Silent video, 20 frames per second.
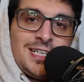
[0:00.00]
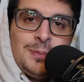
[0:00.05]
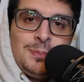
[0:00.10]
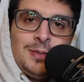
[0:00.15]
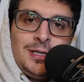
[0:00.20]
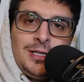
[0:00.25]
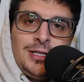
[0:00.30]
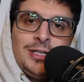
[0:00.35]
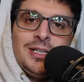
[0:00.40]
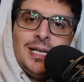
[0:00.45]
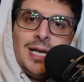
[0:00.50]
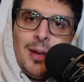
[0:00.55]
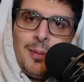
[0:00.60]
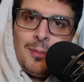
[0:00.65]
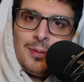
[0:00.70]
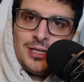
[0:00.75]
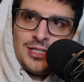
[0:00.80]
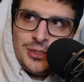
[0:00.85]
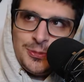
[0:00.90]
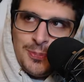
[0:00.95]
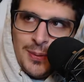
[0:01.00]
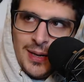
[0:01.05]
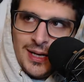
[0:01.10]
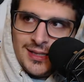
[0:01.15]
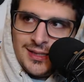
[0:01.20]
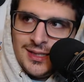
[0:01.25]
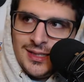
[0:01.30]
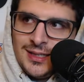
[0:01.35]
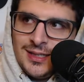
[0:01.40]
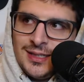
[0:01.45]
going to be good, and I'm
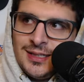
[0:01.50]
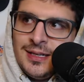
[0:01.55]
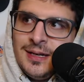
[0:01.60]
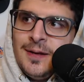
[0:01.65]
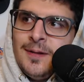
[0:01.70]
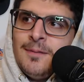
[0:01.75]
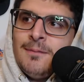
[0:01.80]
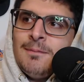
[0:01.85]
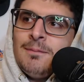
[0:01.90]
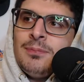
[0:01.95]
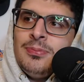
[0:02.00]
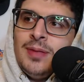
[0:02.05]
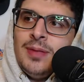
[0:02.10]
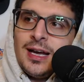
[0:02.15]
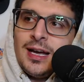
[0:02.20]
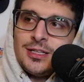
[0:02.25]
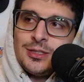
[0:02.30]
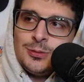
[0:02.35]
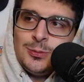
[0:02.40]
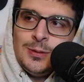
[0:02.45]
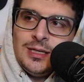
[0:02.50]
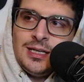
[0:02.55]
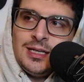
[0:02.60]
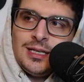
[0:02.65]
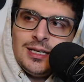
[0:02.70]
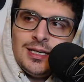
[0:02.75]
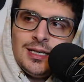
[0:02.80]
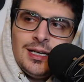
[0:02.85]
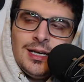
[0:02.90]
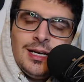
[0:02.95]
expecting next
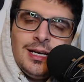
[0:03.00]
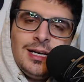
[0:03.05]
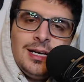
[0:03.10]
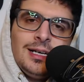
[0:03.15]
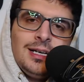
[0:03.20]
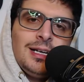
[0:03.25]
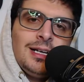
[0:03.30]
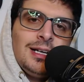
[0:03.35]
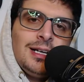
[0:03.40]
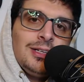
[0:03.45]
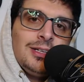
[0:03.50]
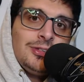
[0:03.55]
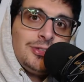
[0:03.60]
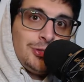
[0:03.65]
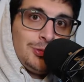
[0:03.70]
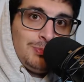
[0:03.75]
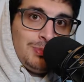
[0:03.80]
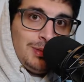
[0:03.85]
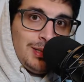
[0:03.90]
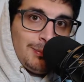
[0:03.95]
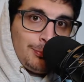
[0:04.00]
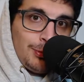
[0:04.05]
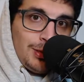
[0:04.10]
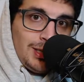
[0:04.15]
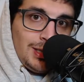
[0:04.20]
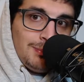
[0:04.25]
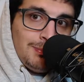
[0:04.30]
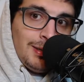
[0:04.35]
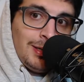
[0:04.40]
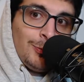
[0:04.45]
week to be a
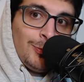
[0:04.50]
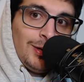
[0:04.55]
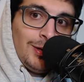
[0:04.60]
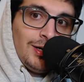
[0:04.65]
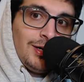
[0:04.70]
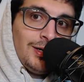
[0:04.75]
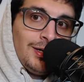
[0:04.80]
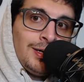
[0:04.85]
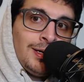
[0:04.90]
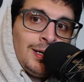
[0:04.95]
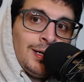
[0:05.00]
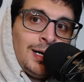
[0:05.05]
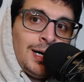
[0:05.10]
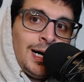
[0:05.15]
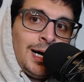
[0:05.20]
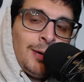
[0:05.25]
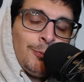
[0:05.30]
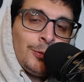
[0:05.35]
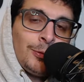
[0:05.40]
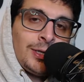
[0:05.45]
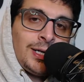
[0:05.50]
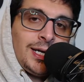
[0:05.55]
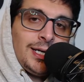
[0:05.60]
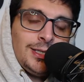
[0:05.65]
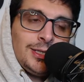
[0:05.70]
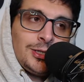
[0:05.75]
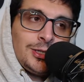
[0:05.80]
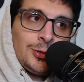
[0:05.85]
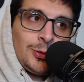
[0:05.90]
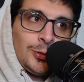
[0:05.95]
pretty big one. We're
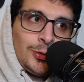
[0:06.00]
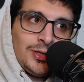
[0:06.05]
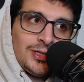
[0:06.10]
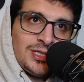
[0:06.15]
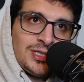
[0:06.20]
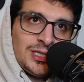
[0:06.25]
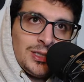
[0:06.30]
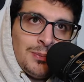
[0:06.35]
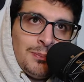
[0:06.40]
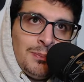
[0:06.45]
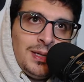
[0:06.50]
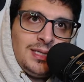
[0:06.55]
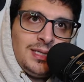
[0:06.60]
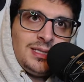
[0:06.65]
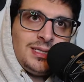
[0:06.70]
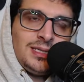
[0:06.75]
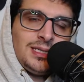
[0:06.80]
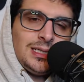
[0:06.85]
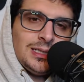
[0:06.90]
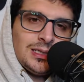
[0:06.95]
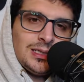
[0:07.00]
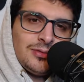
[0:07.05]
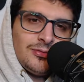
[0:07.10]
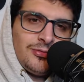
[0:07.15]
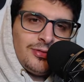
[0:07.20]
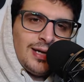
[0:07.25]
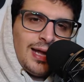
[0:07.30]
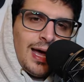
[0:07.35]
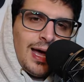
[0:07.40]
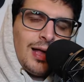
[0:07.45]
getting towards the mid-season
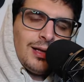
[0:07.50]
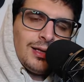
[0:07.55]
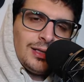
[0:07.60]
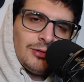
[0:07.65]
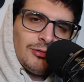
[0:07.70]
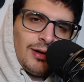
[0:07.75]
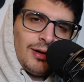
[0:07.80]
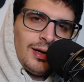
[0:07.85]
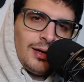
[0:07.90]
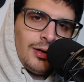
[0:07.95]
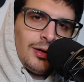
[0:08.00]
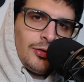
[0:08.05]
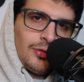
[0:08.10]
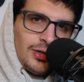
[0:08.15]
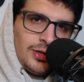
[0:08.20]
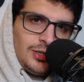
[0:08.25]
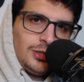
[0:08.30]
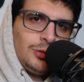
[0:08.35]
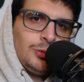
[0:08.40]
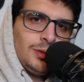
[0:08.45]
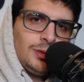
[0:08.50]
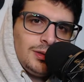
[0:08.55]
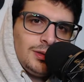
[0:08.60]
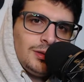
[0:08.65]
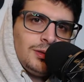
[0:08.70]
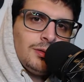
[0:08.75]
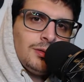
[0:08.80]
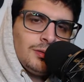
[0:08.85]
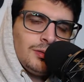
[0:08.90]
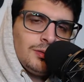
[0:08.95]
finale, right? Are
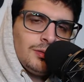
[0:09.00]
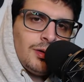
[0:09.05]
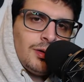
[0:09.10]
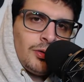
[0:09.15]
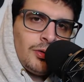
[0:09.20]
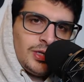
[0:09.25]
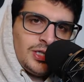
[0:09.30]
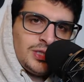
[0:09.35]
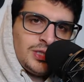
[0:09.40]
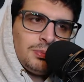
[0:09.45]
they